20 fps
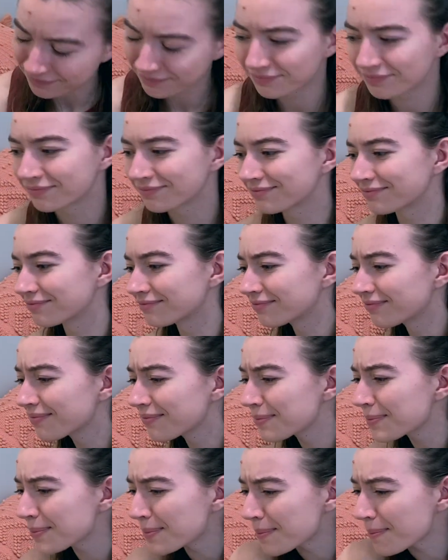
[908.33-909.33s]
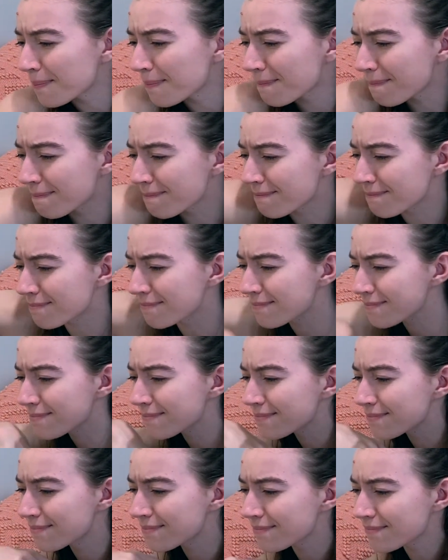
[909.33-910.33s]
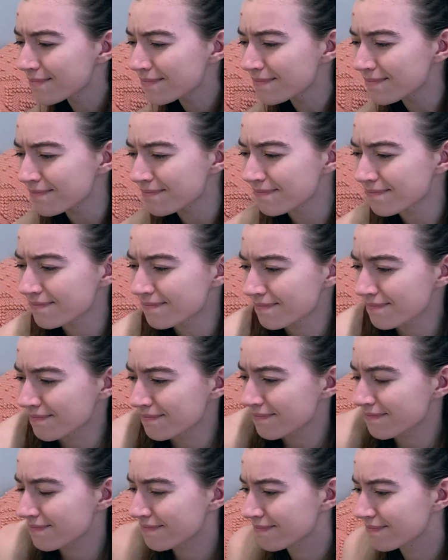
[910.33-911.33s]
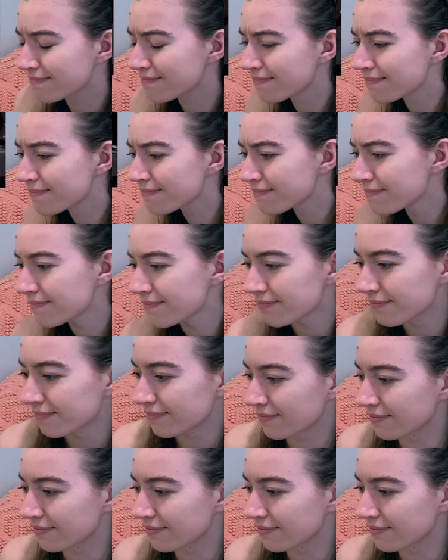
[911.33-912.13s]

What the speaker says: Nobody speaks.